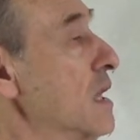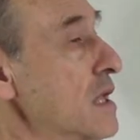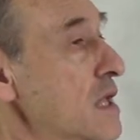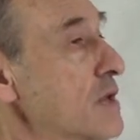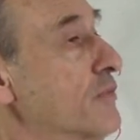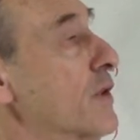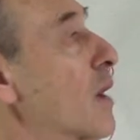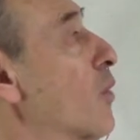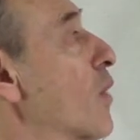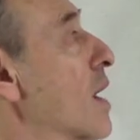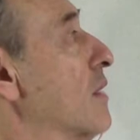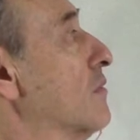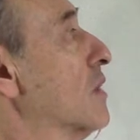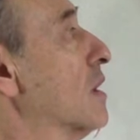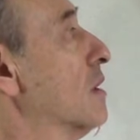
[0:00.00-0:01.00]
If,
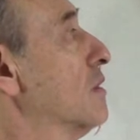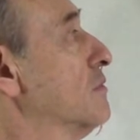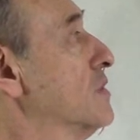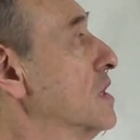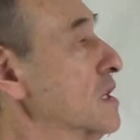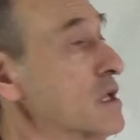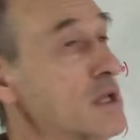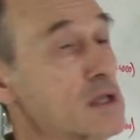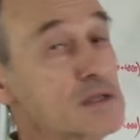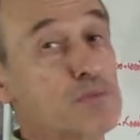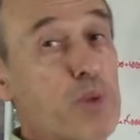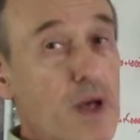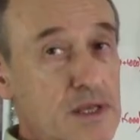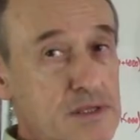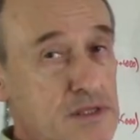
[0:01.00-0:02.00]
however, the E is
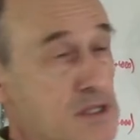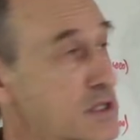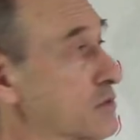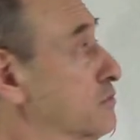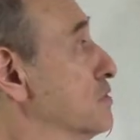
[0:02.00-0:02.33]
positive,